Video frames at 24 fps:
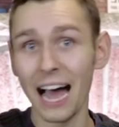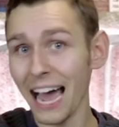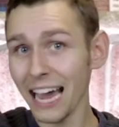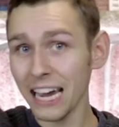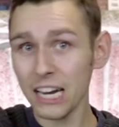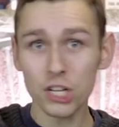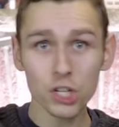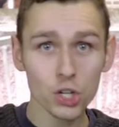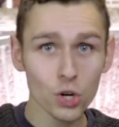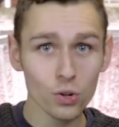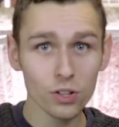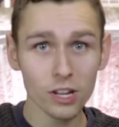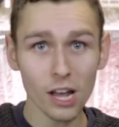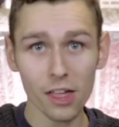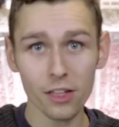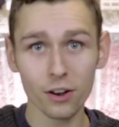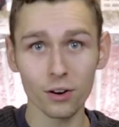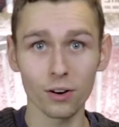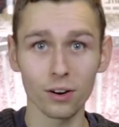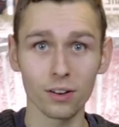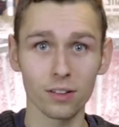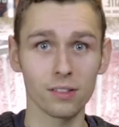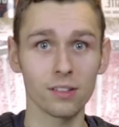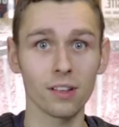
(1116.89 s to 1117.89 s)
I could shoot in the
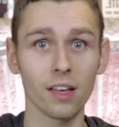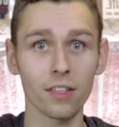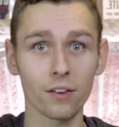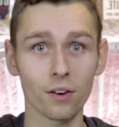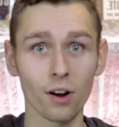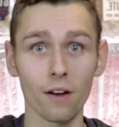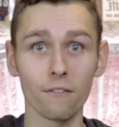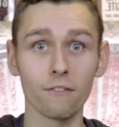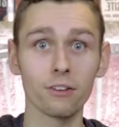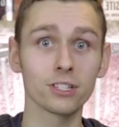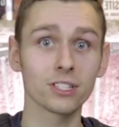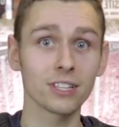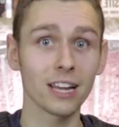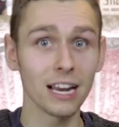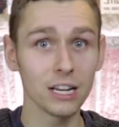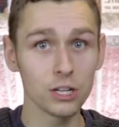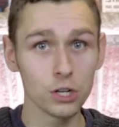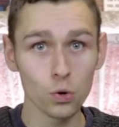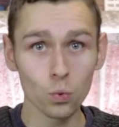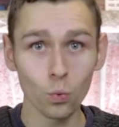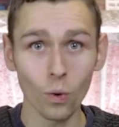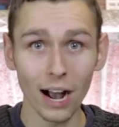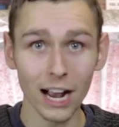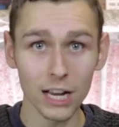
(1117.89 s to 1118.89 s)
other, other office that I
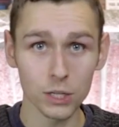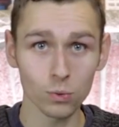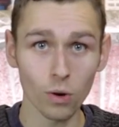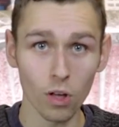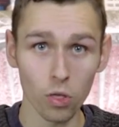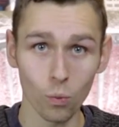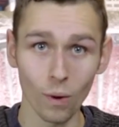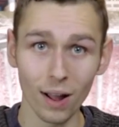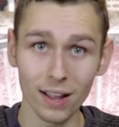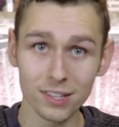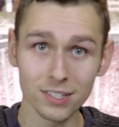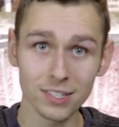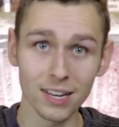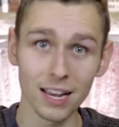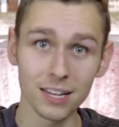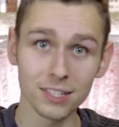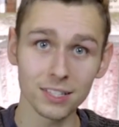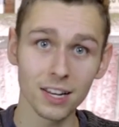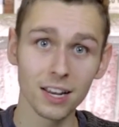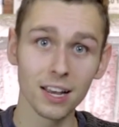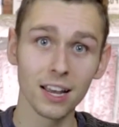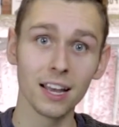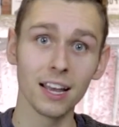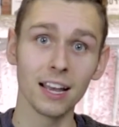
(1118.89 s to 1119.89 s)
do Wise Wealth
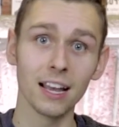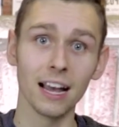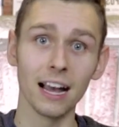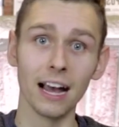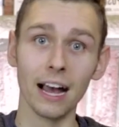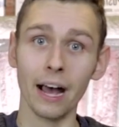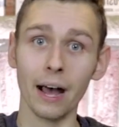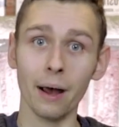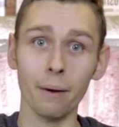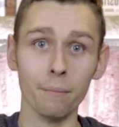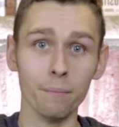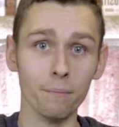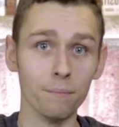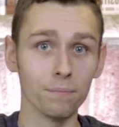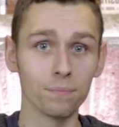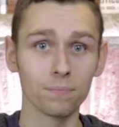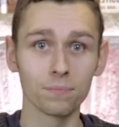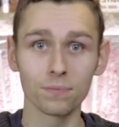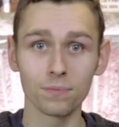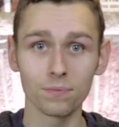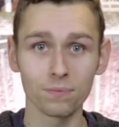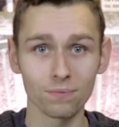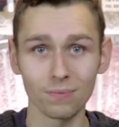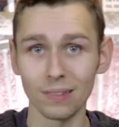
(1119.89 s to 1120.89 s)
Wednesdays. Um,
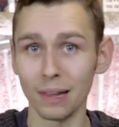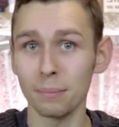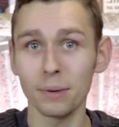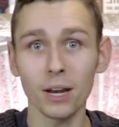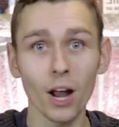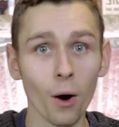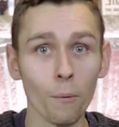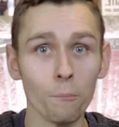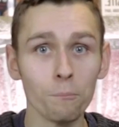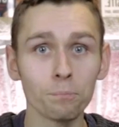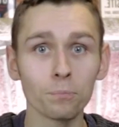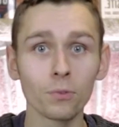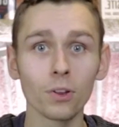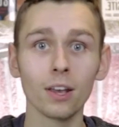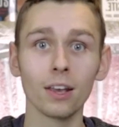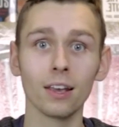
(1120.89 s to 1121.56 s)
let me know.